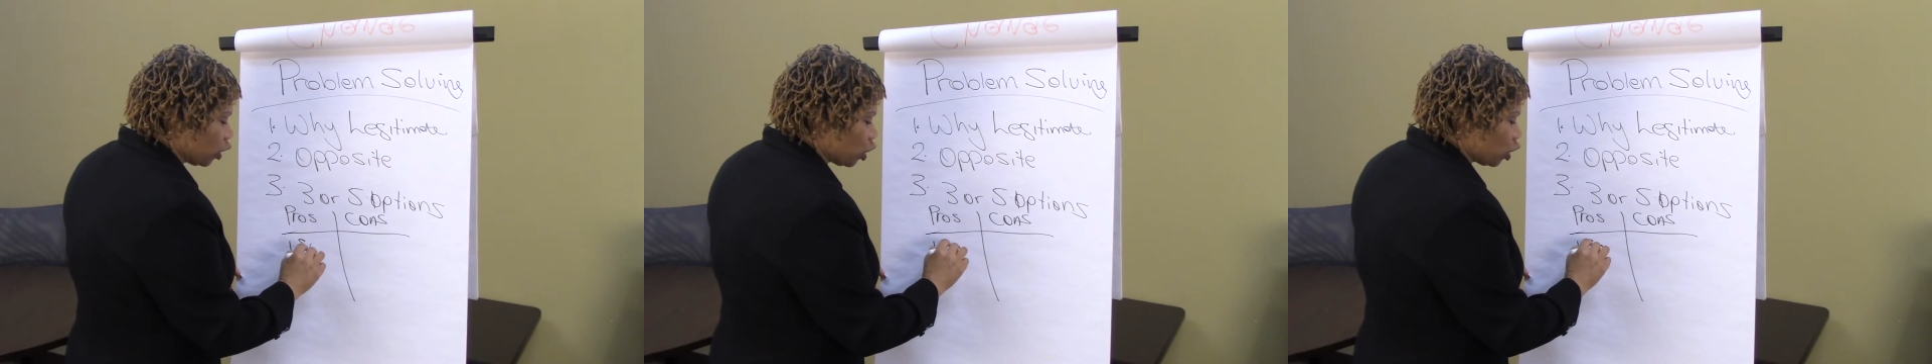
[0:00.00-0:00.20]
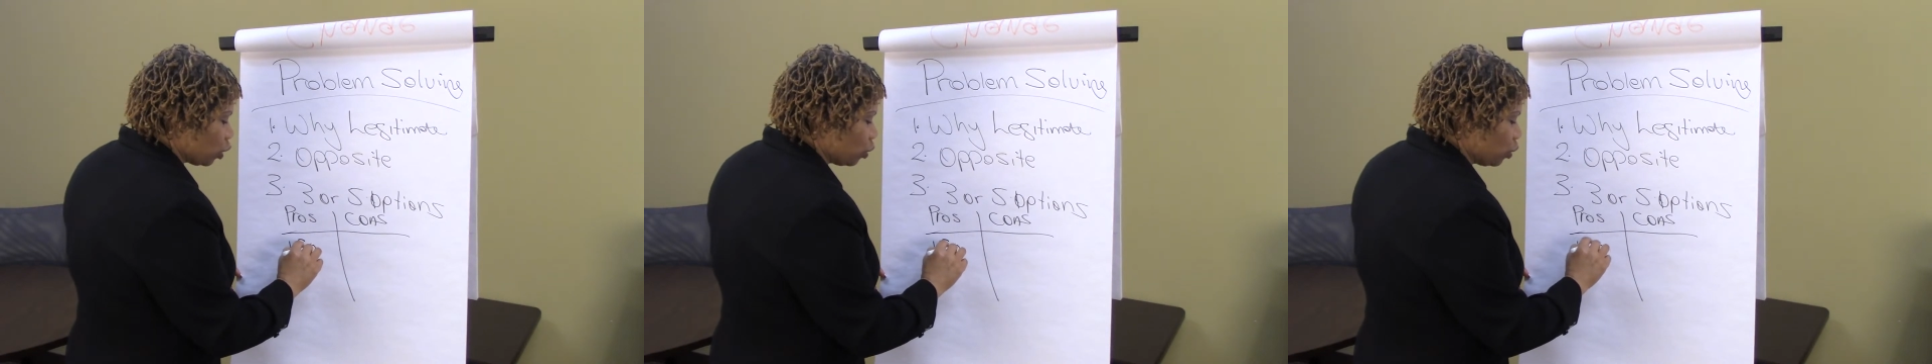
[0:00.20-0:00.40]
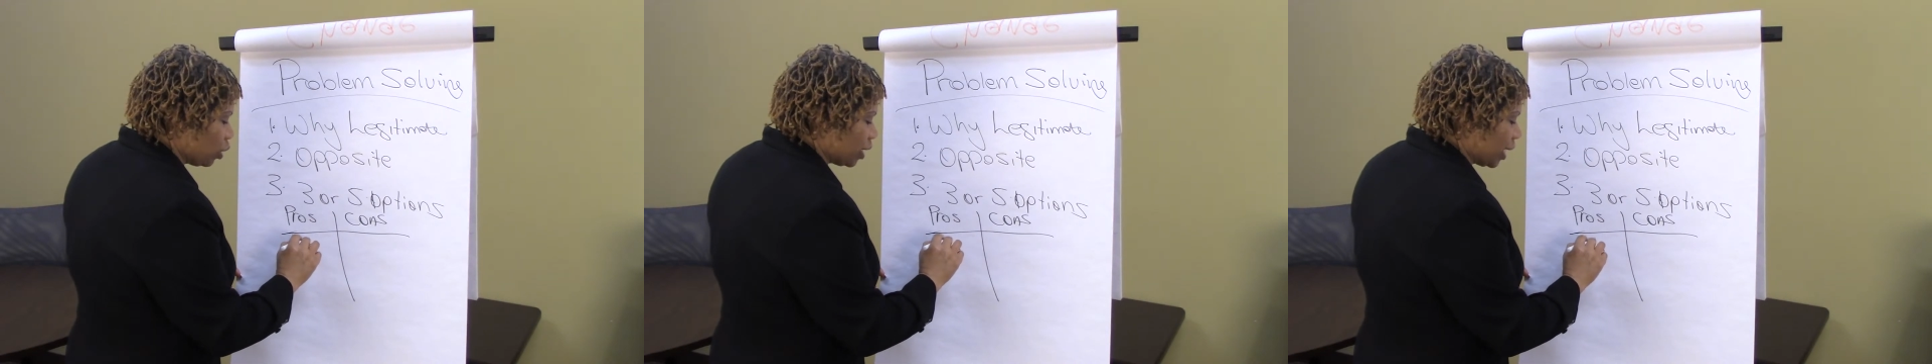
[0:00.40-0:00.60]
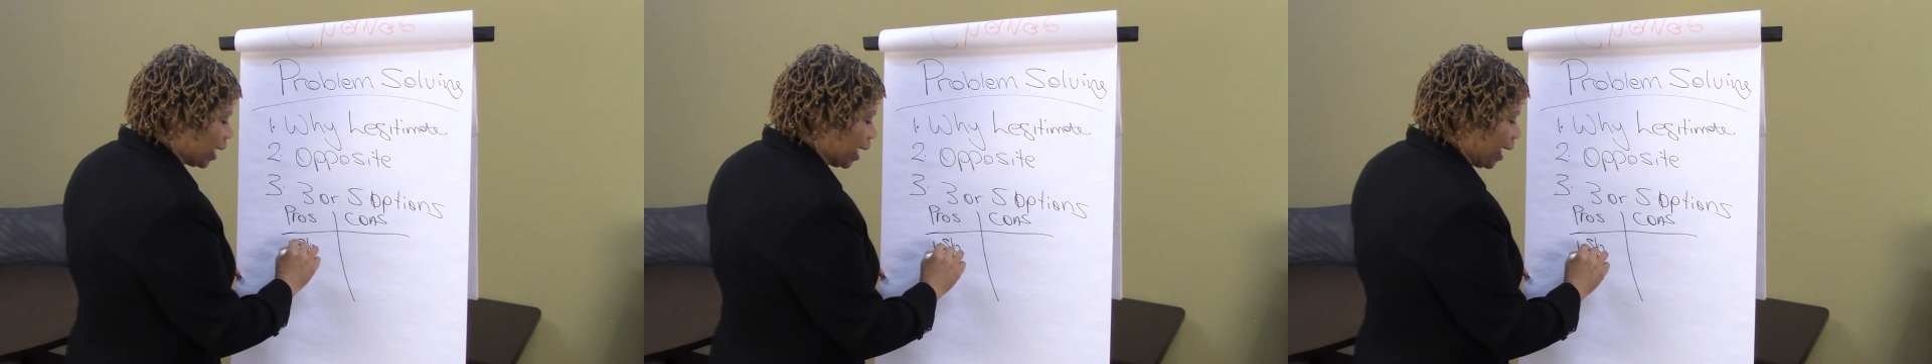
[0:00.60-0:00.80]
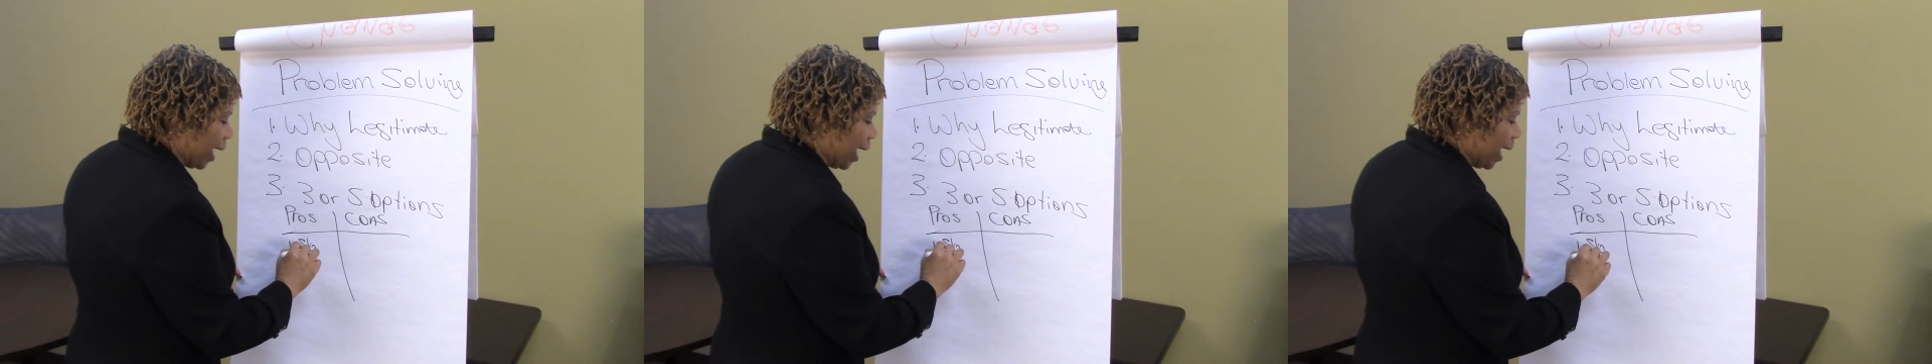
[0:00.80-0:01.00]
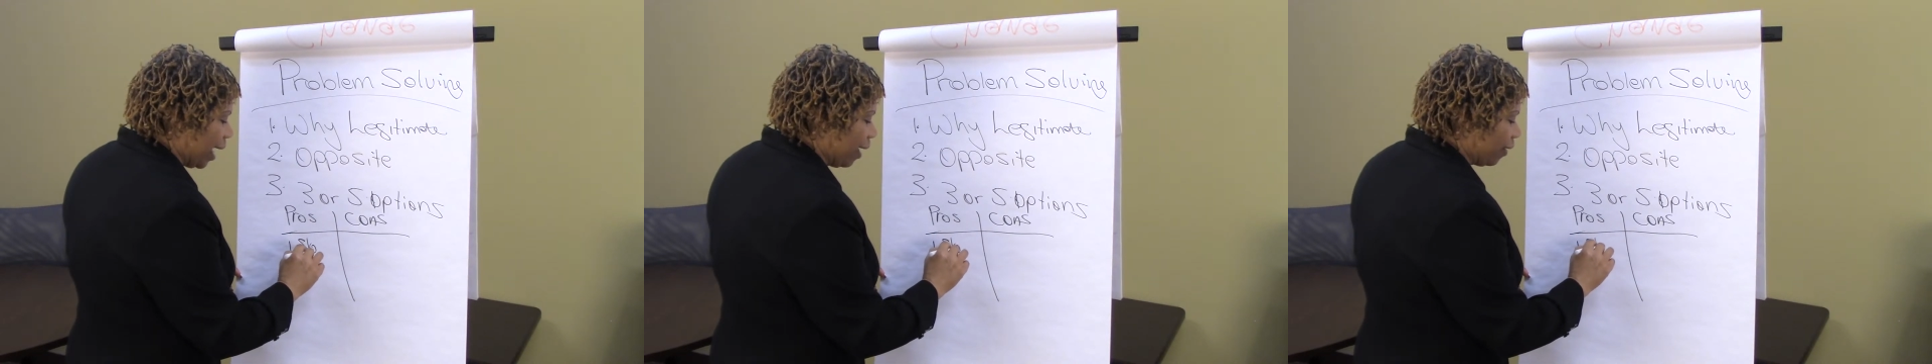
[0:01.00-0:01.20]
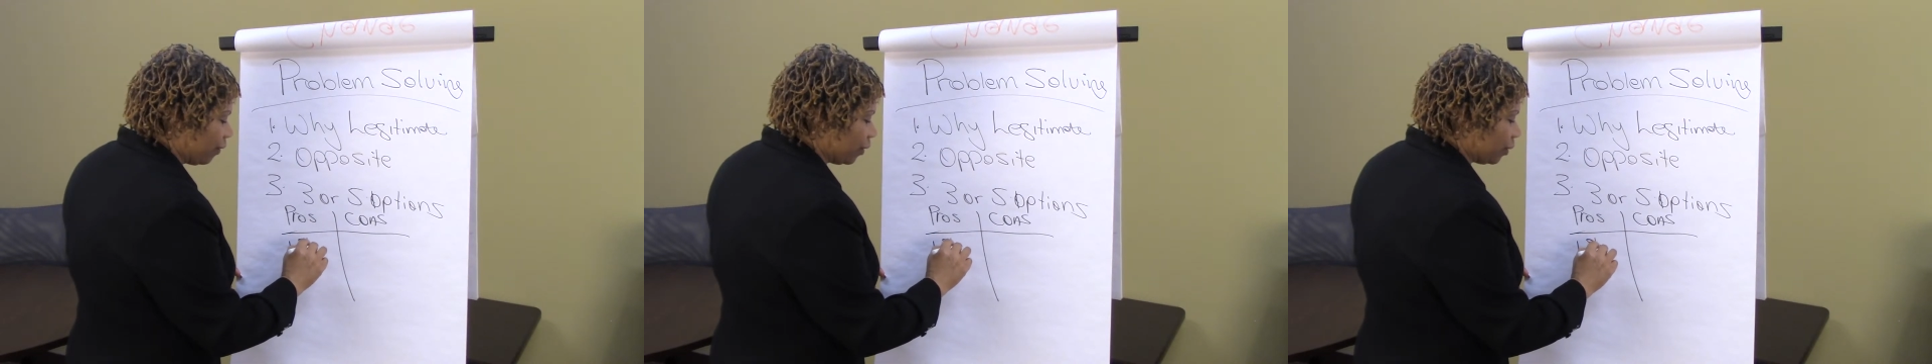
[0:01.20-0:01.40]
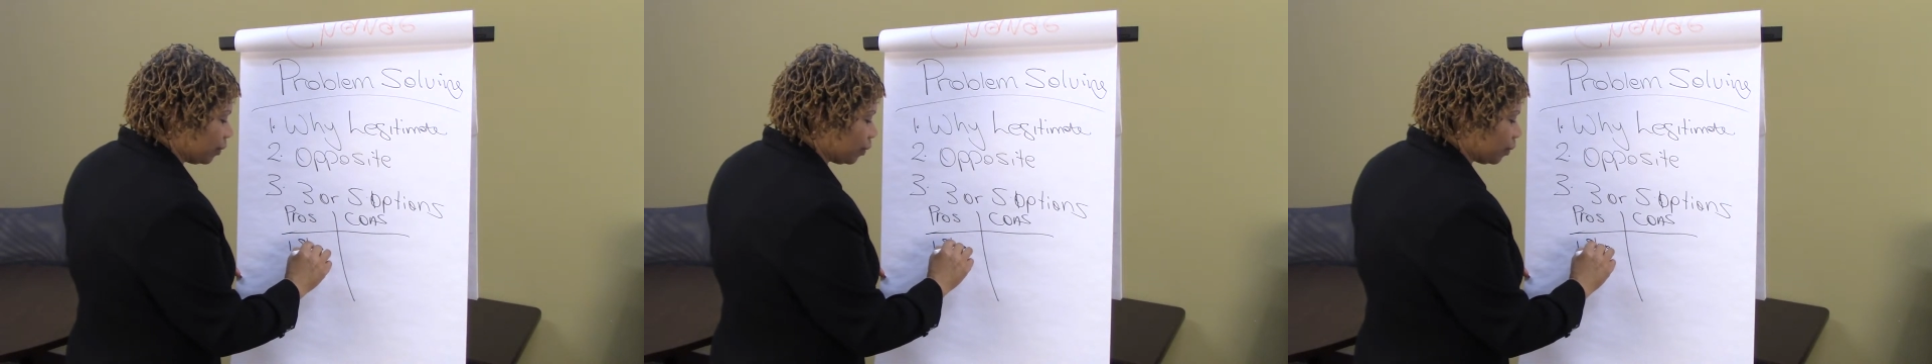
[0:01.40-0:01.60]
shoes that I
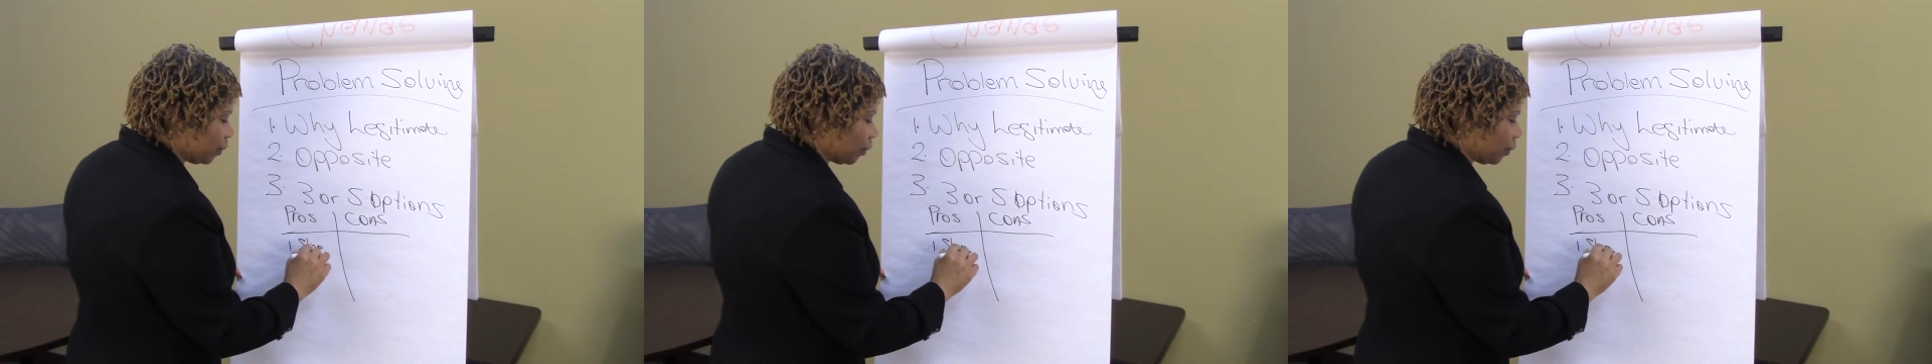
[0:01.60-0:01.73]
have